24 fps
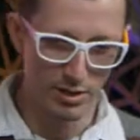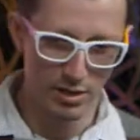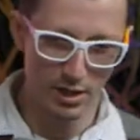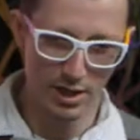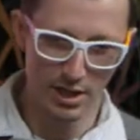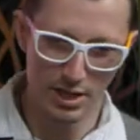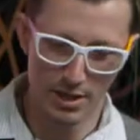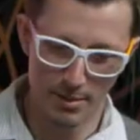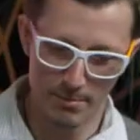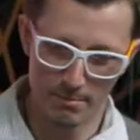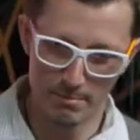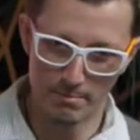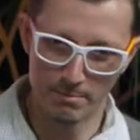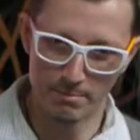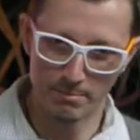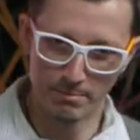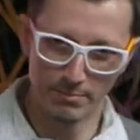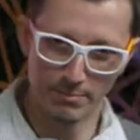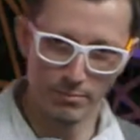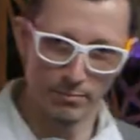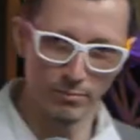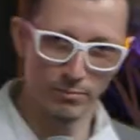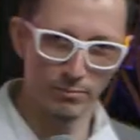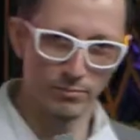um,
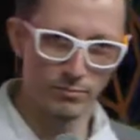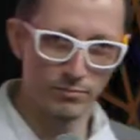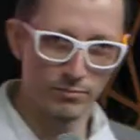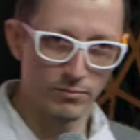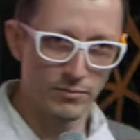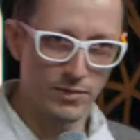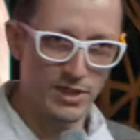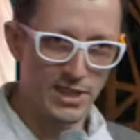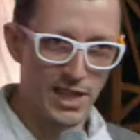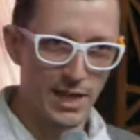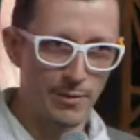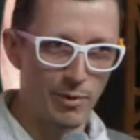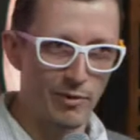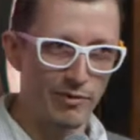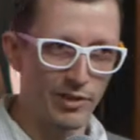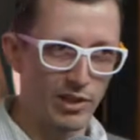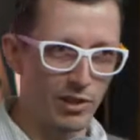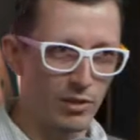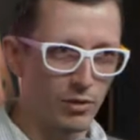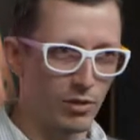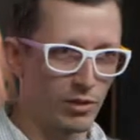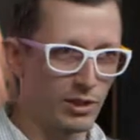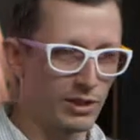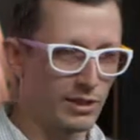some of our
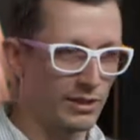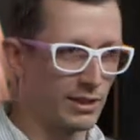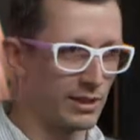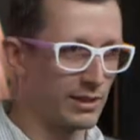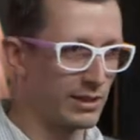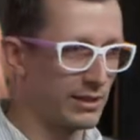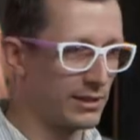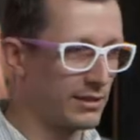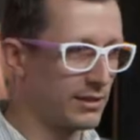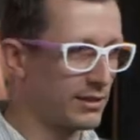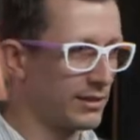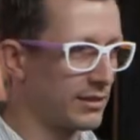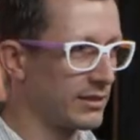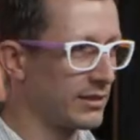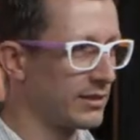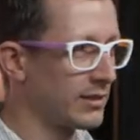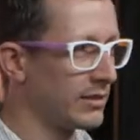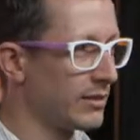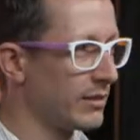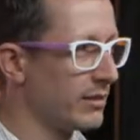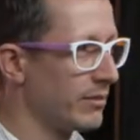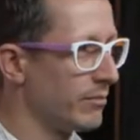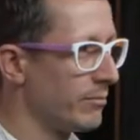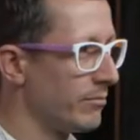content
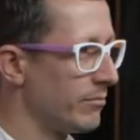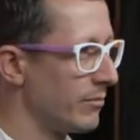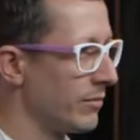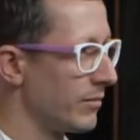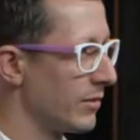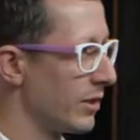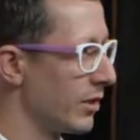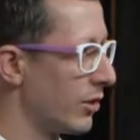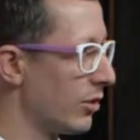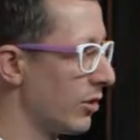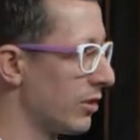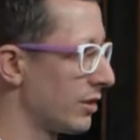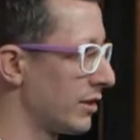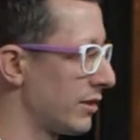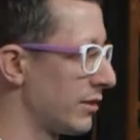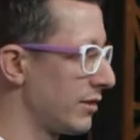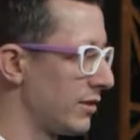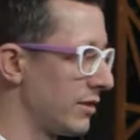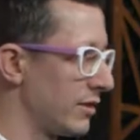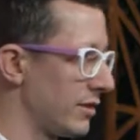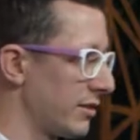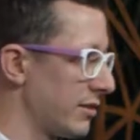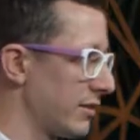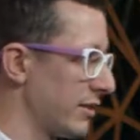
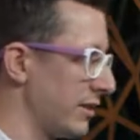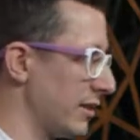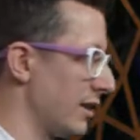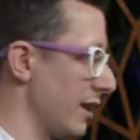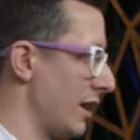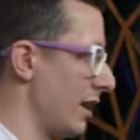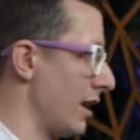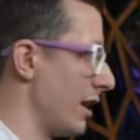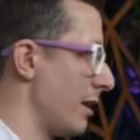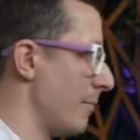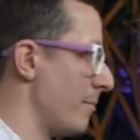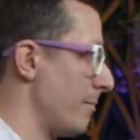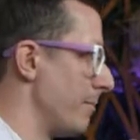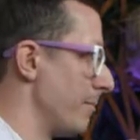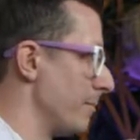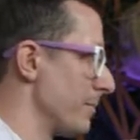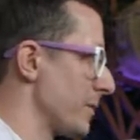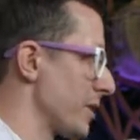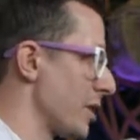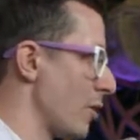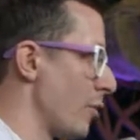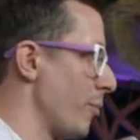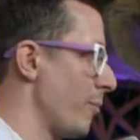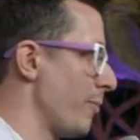got um,
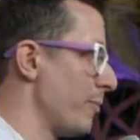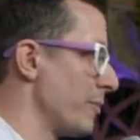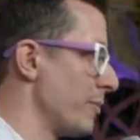so,